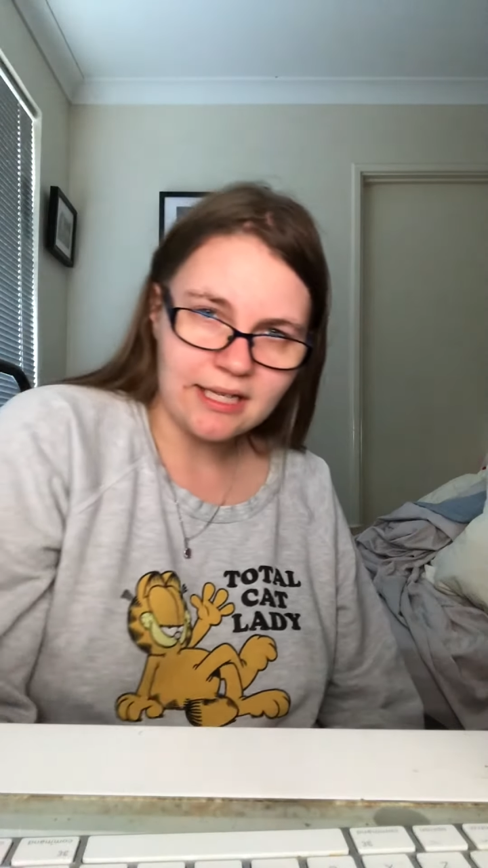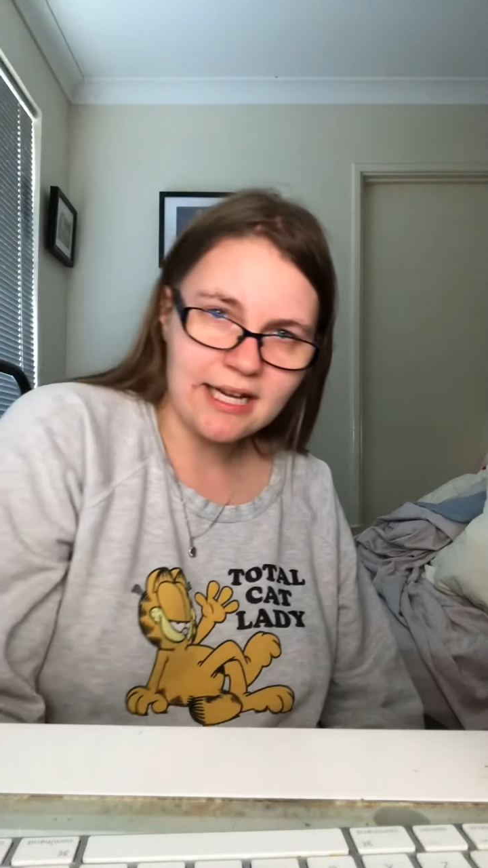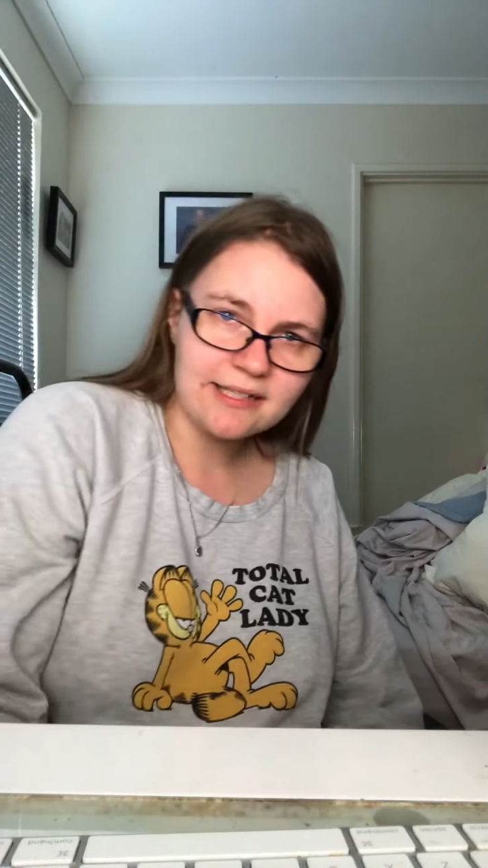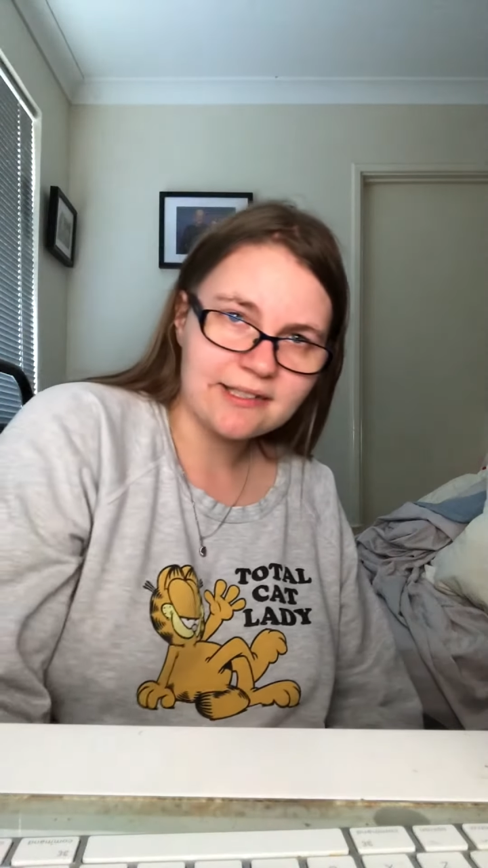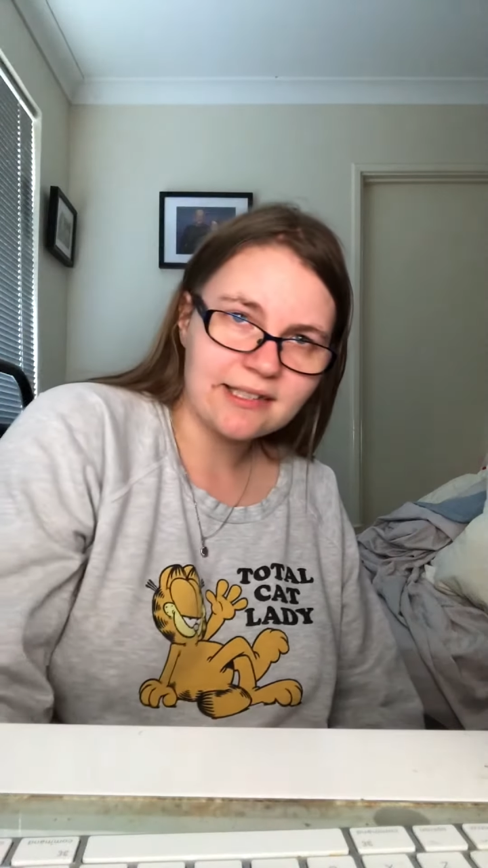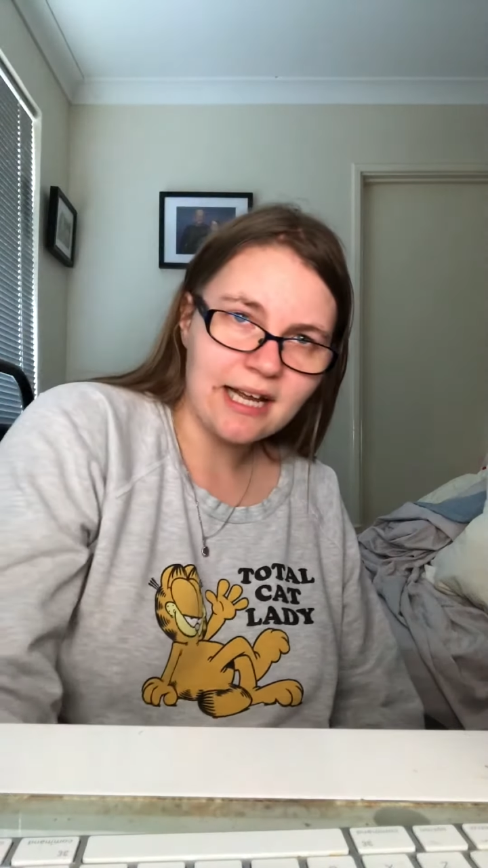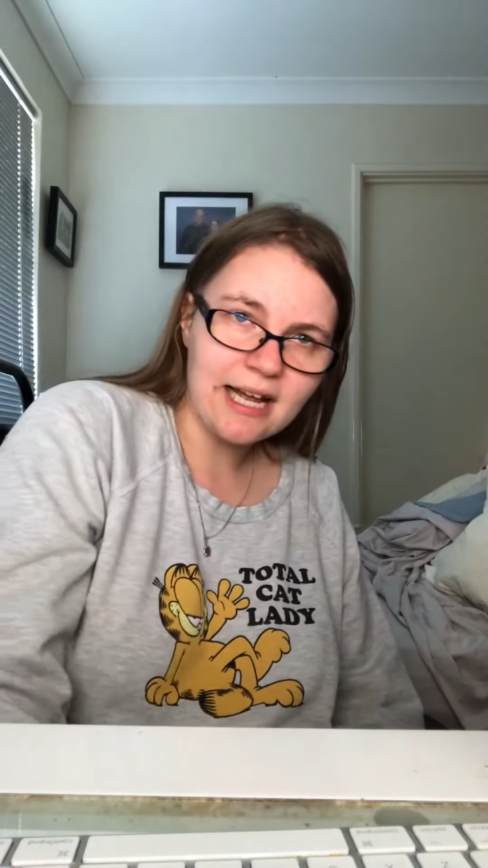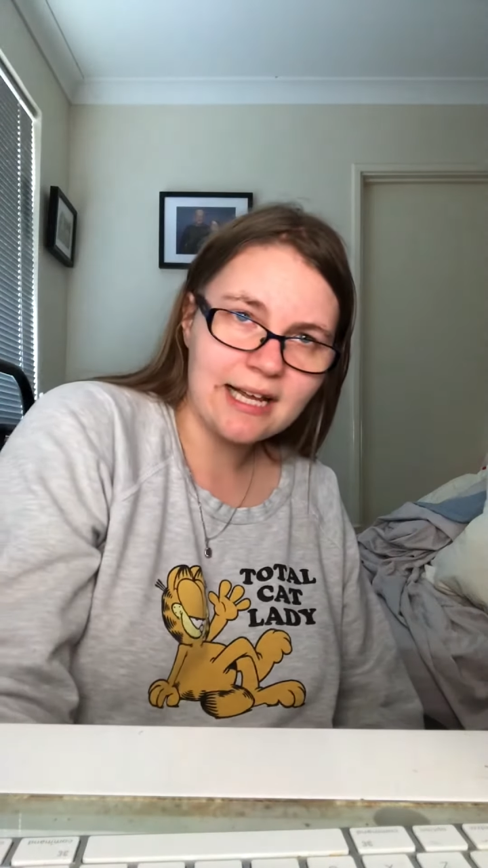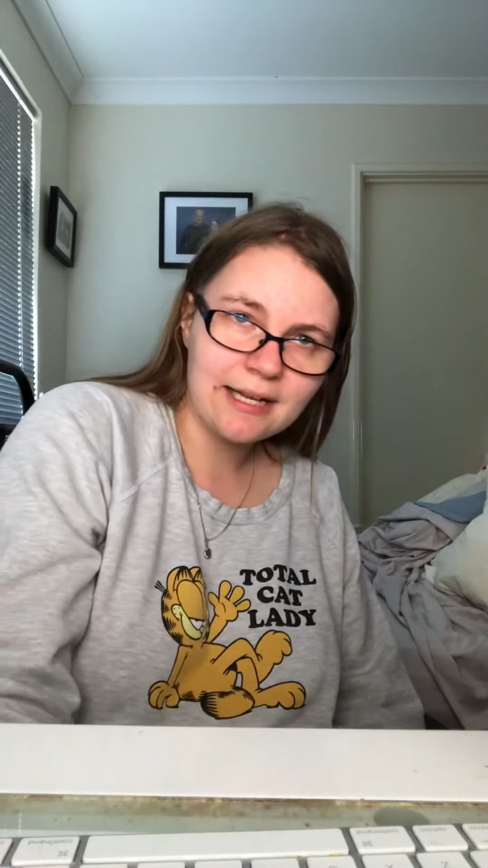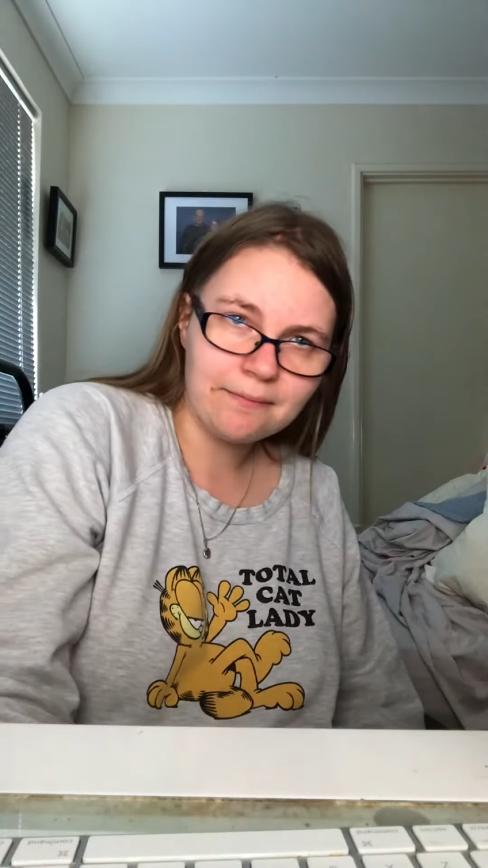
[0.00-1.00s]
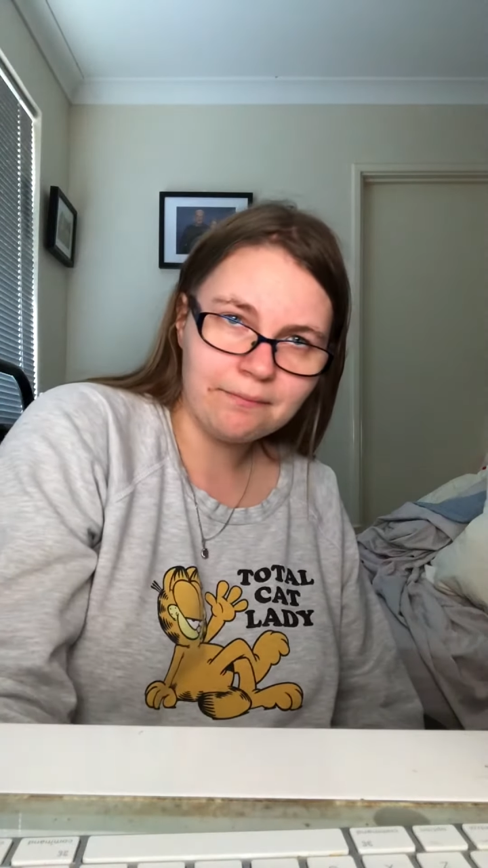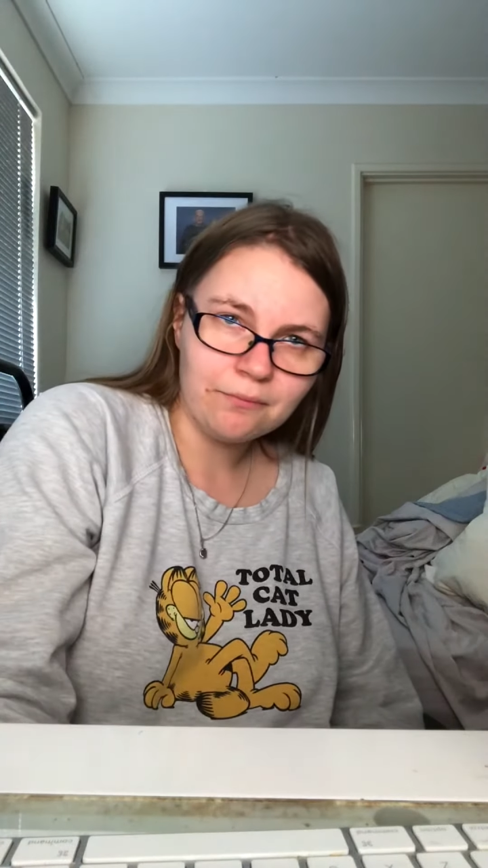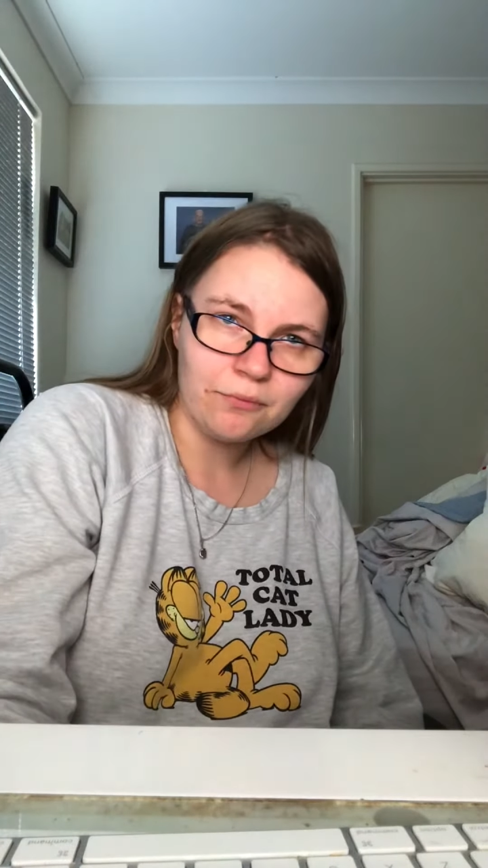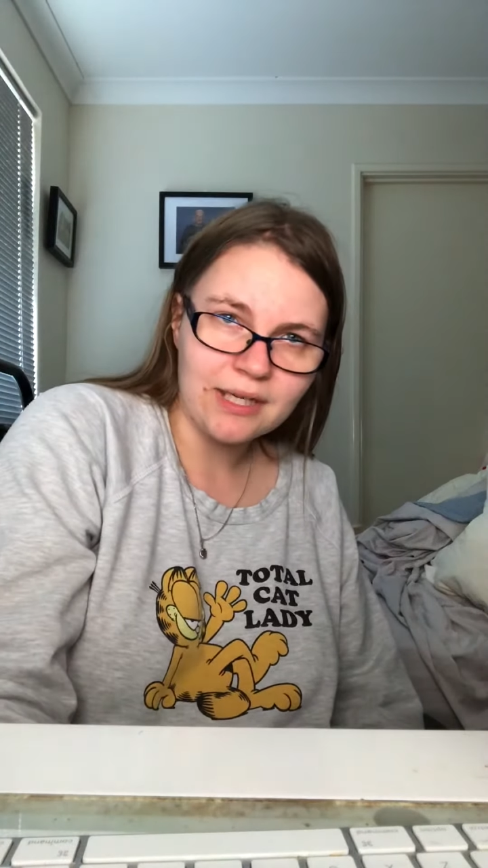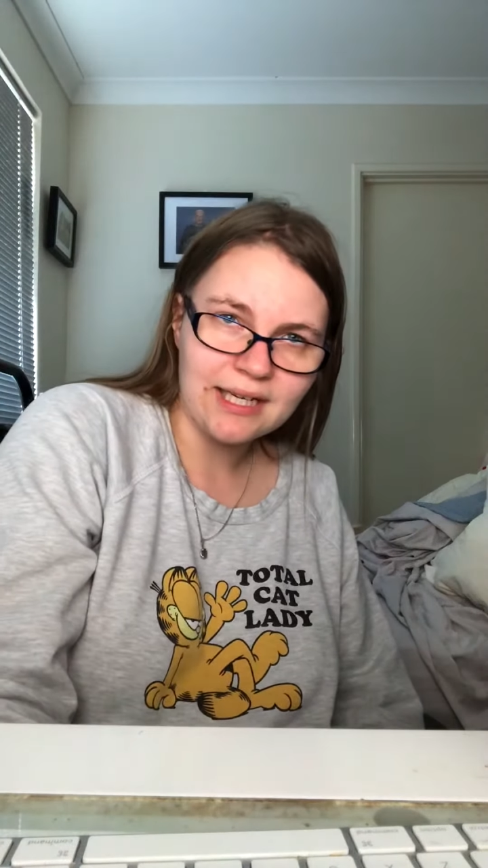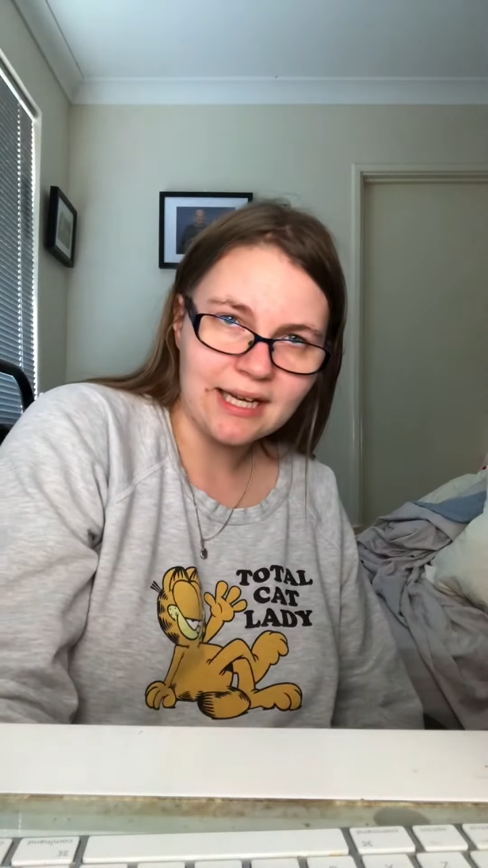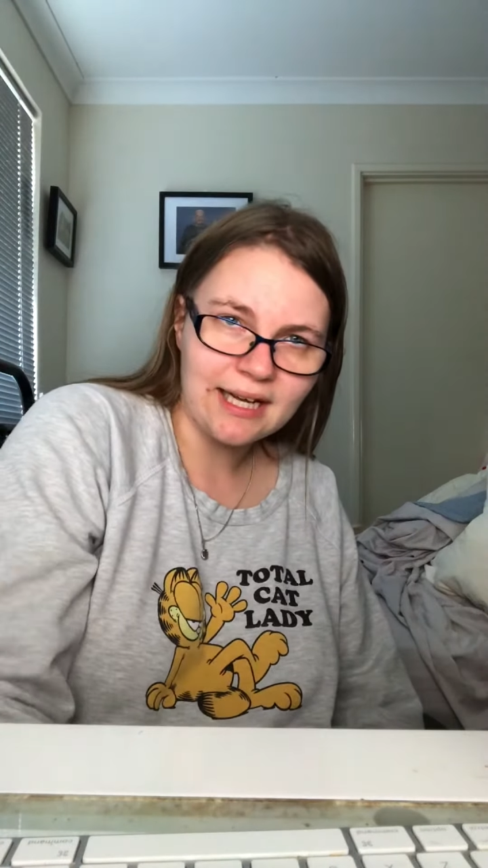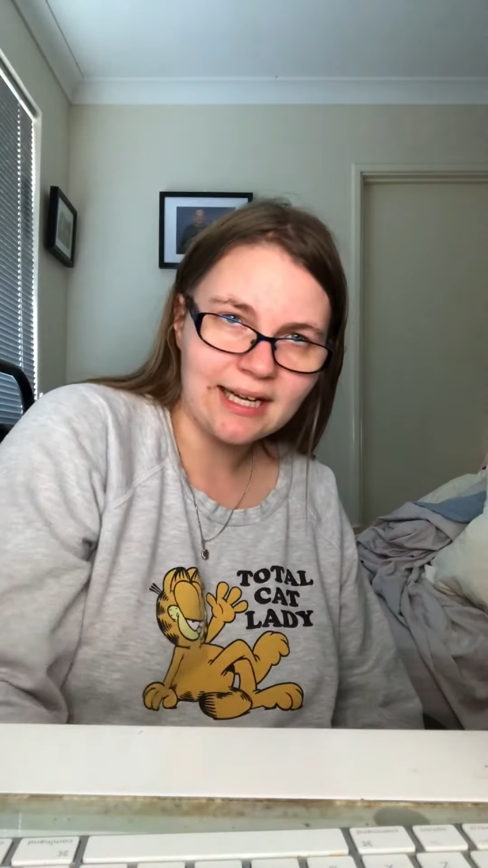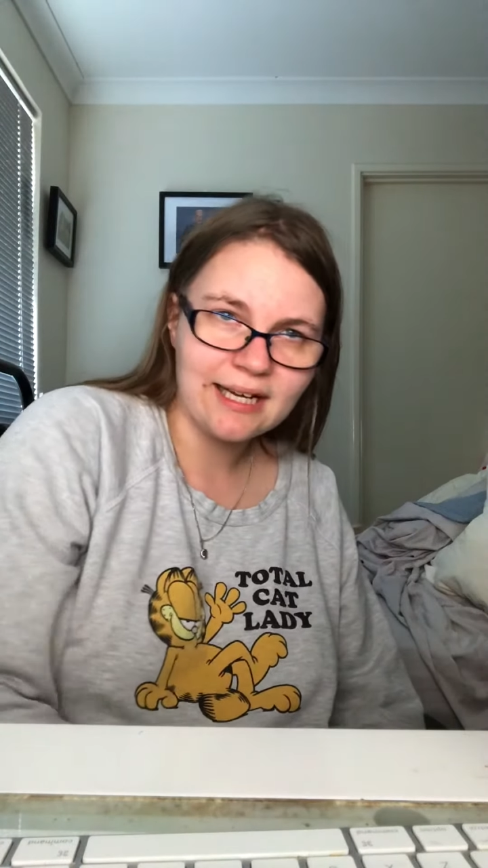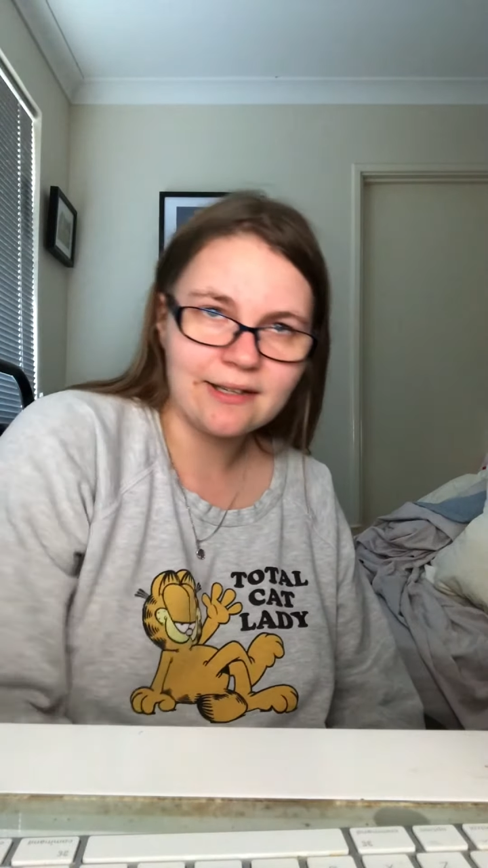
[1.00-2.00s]
next game we
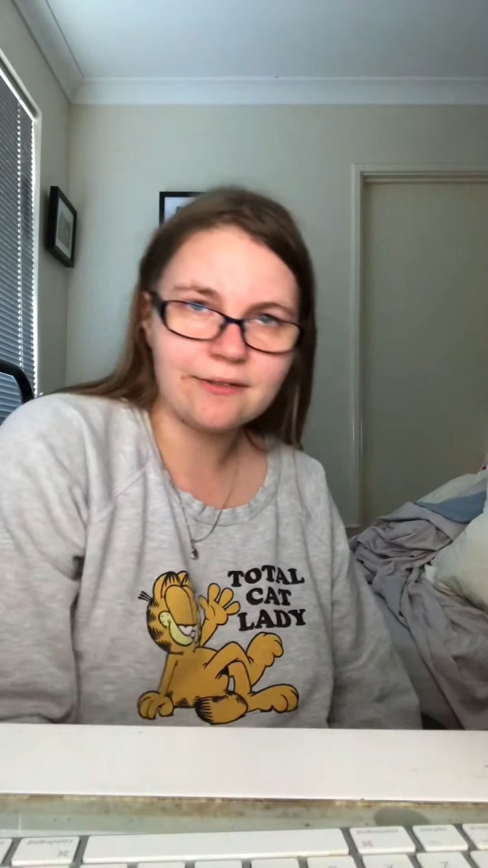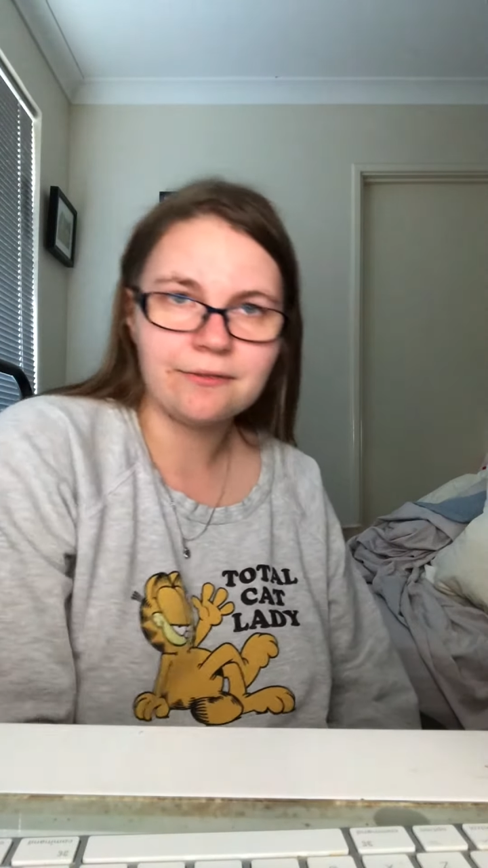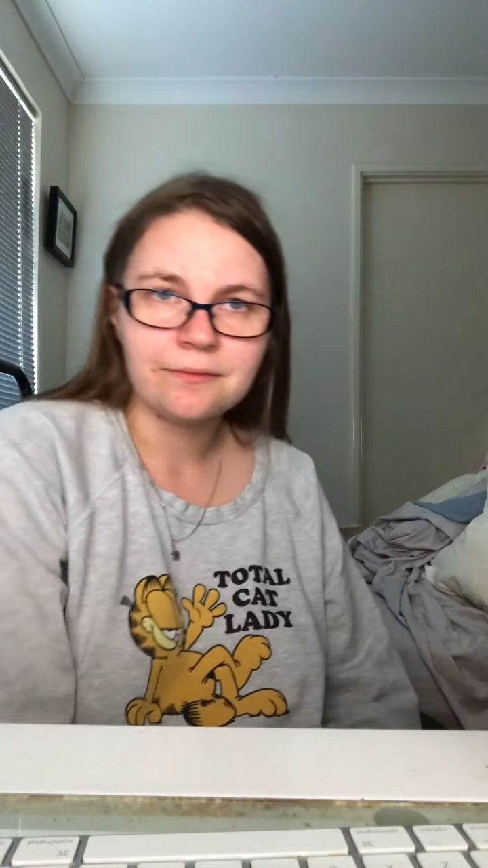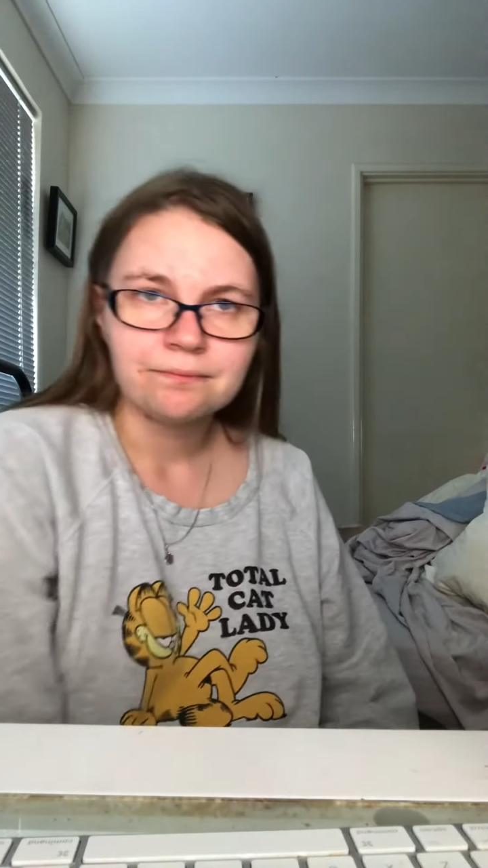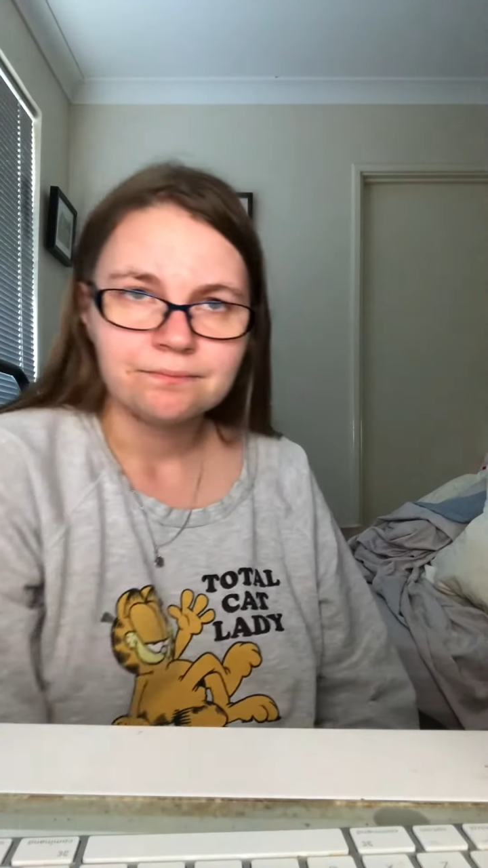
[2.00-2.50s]
have